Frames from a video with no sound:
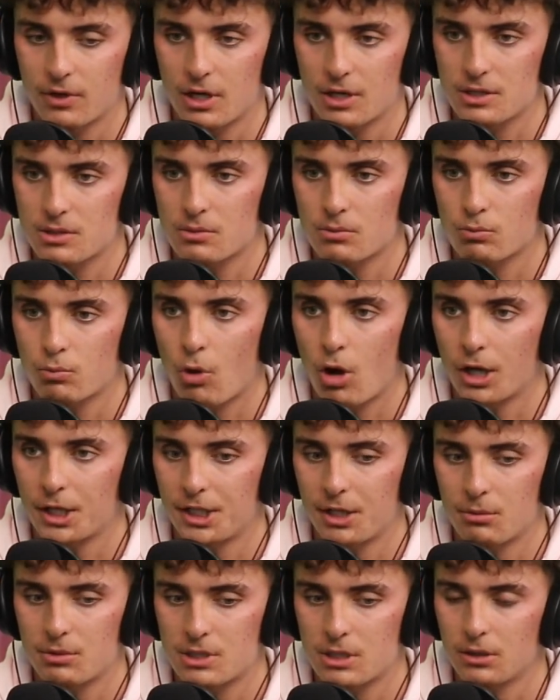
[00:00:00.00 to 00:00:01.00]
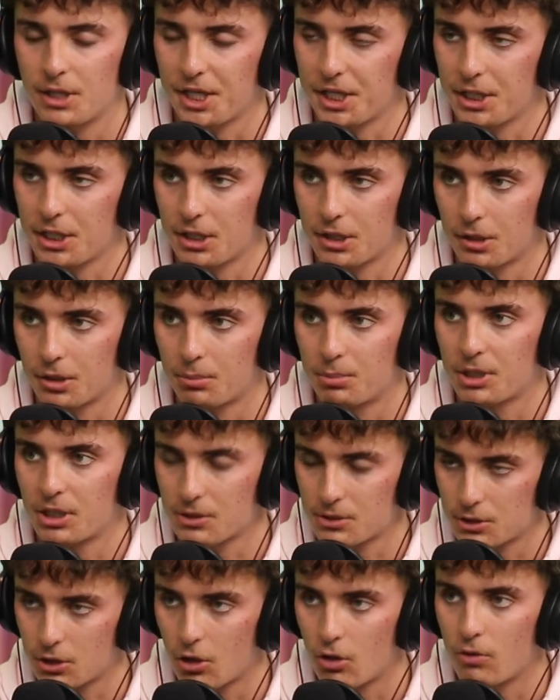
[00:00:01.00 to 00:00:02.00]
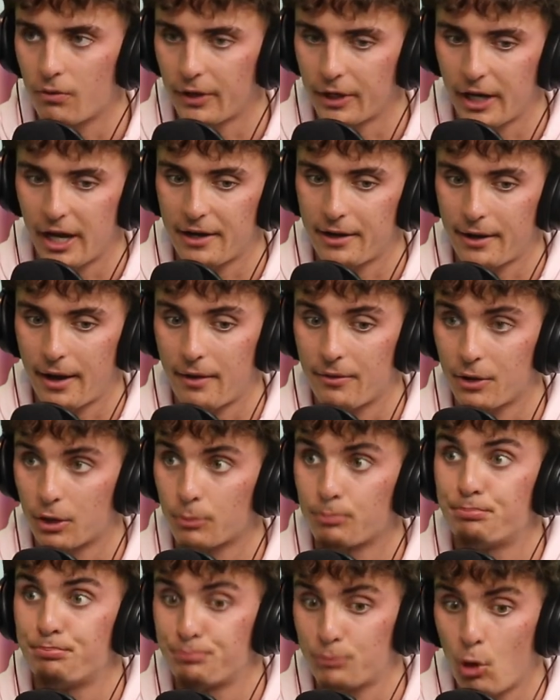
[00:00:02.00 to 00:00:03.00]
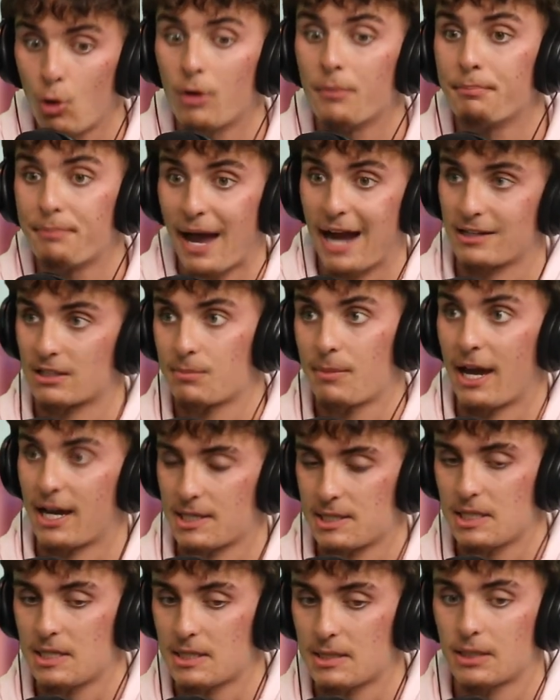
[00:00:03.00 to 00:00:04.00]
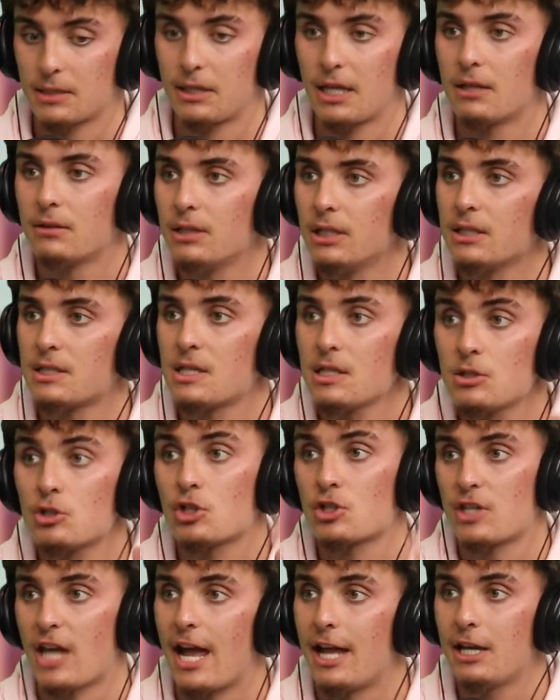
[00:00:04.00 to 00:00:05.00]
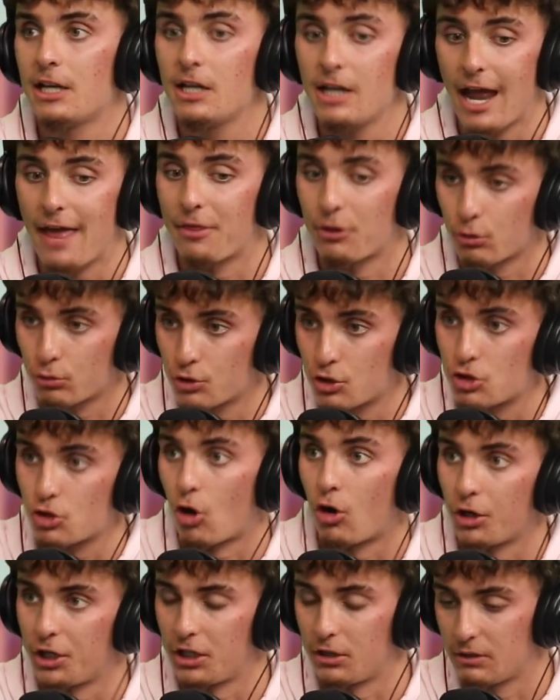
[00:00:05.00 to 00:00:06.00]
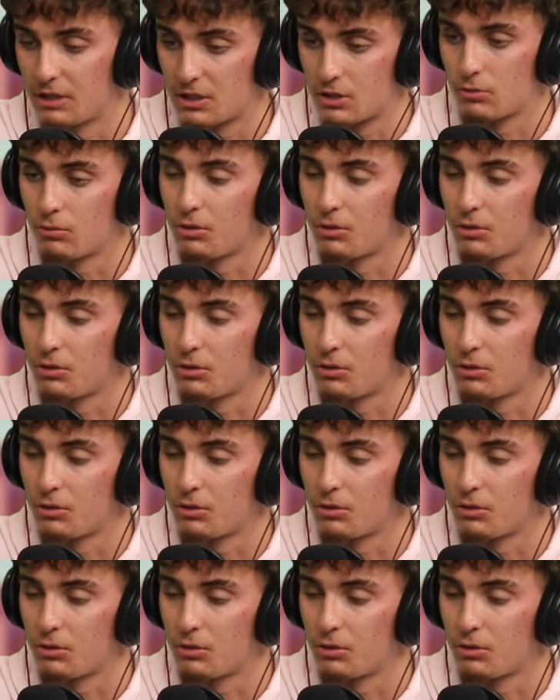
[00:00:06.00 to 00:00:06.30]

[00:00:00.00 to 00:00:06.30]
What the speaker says: because Walking Dead was delayed a year because COVID, and now they're going back-to-back seasons. Like the season just ended, and they're starting this